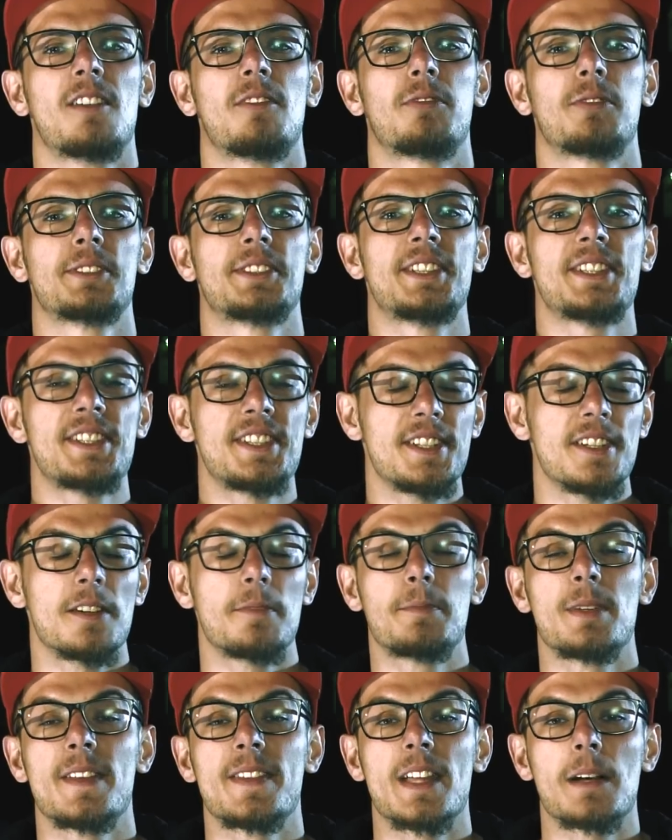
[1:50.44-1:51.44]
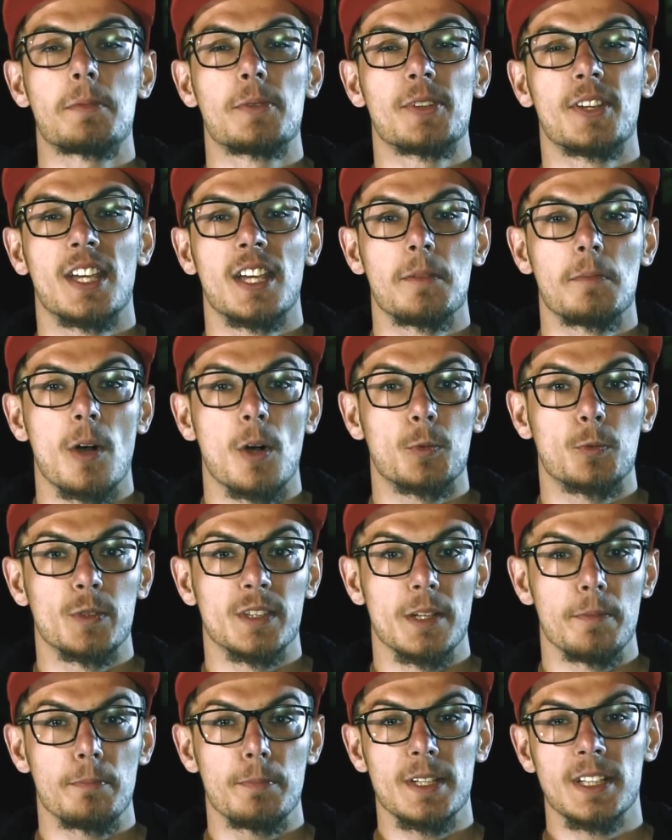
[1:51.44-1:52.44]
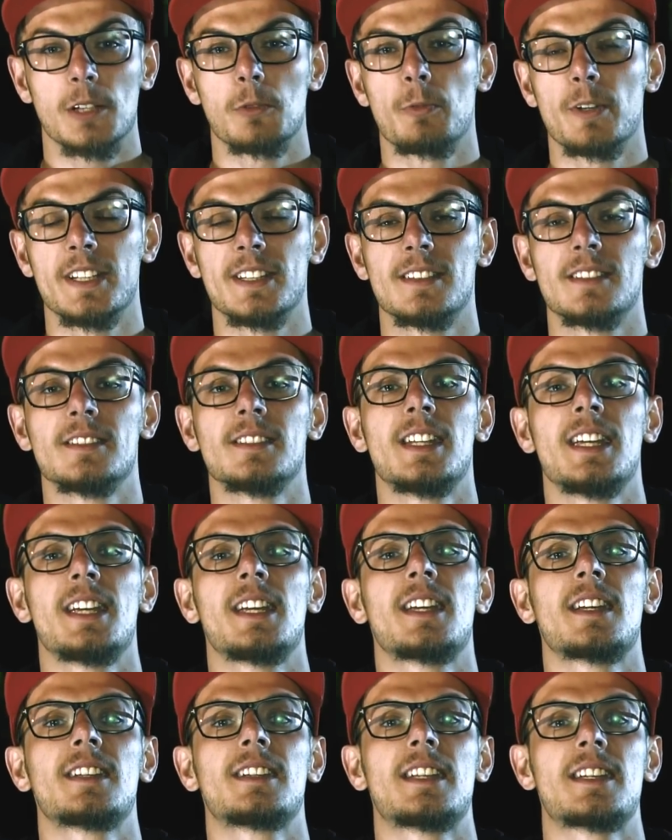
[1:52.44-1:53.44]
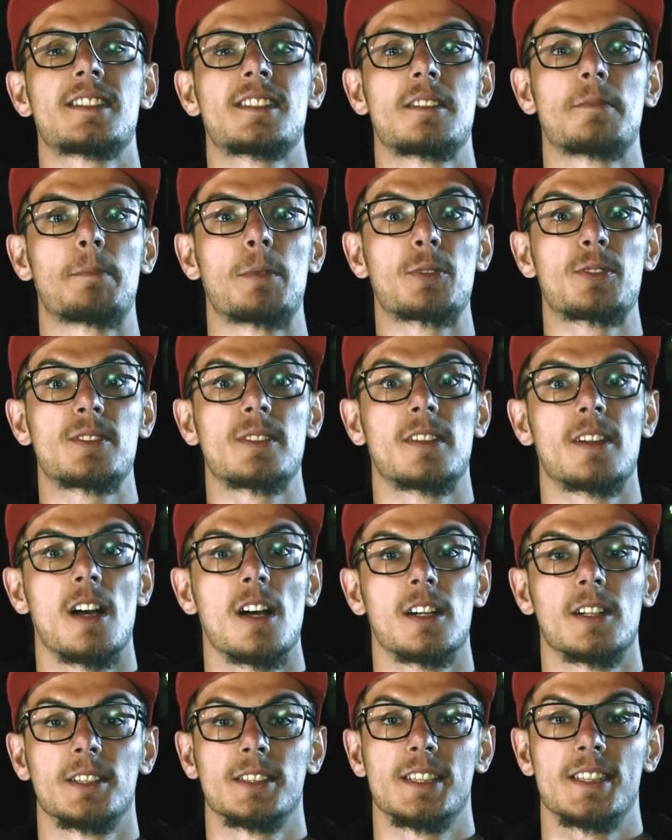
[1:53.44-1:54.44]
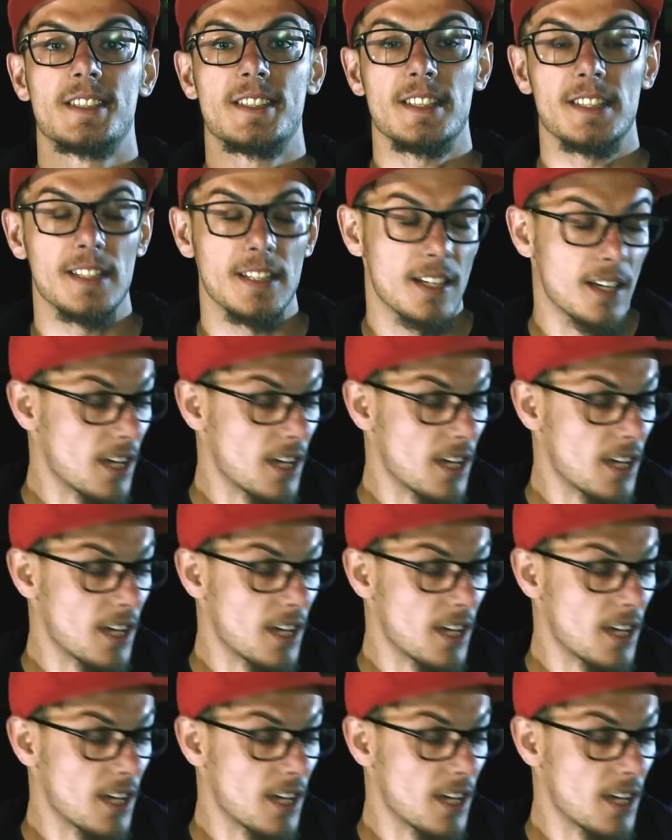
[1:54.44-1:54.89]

For this year, BMW came out with a middleweight naked that's supposed to conquer the city,